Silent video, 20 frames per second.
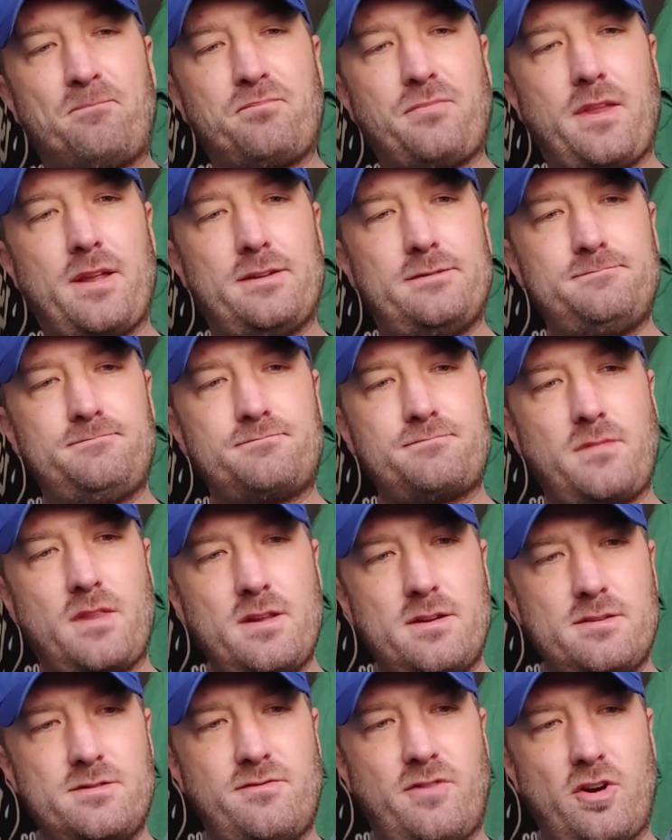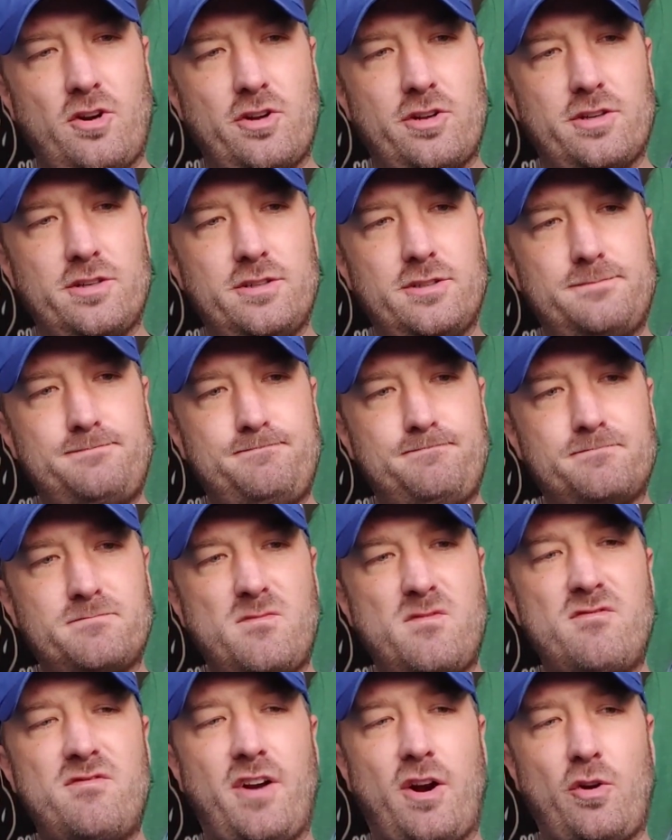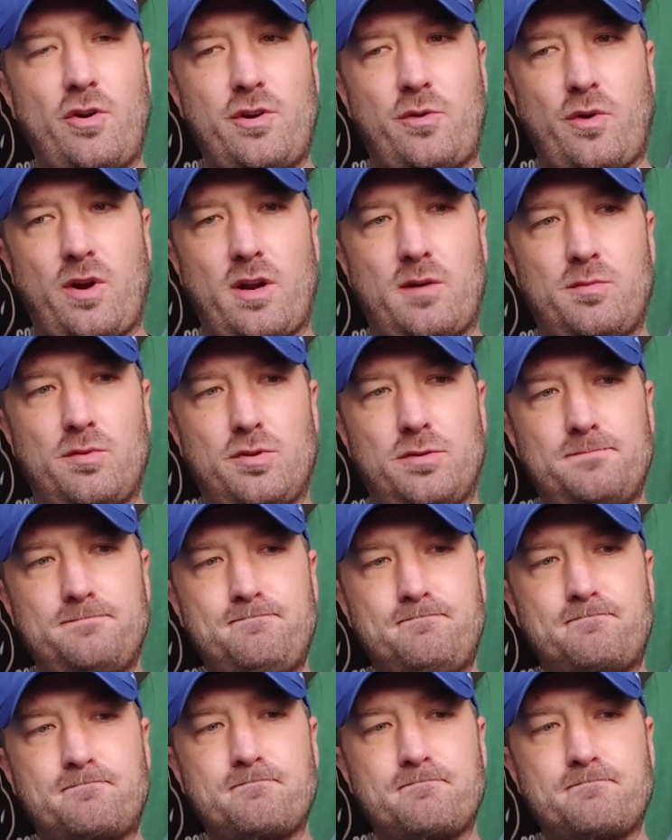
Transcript: It's very good, very drinkable.